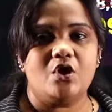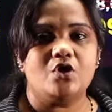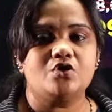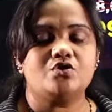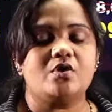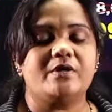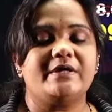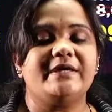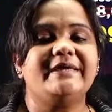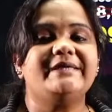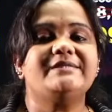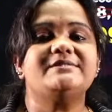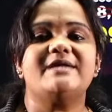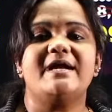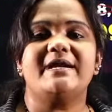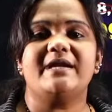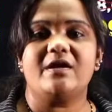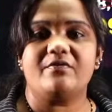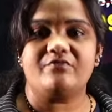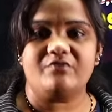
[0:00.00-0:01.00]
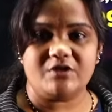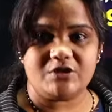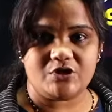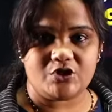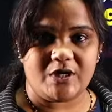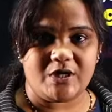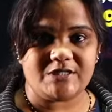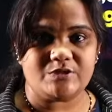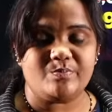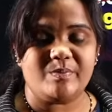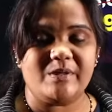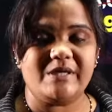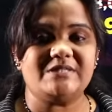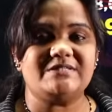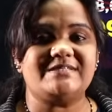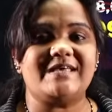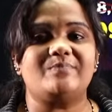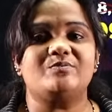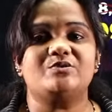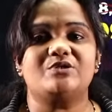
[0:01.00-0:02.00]
So each and every students please
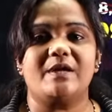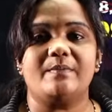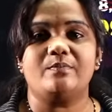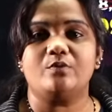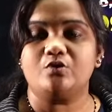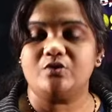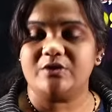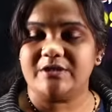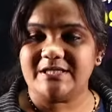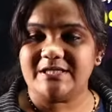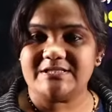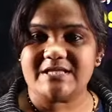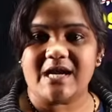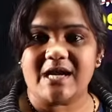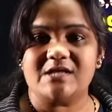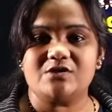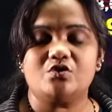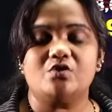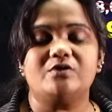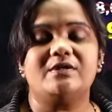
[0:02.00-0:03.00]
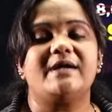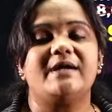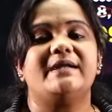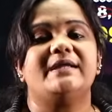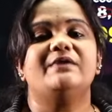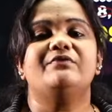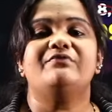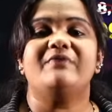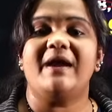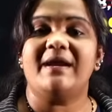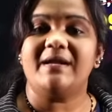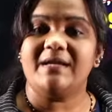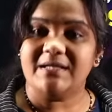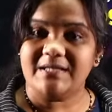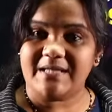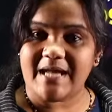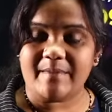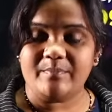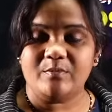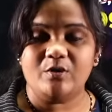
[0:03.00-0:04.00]
subscribe to 3 channels so that if any
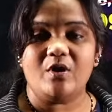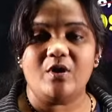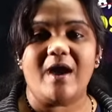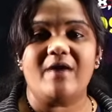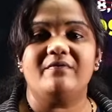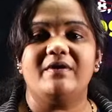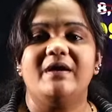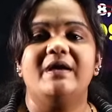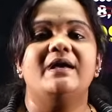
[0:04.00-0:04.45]
time you have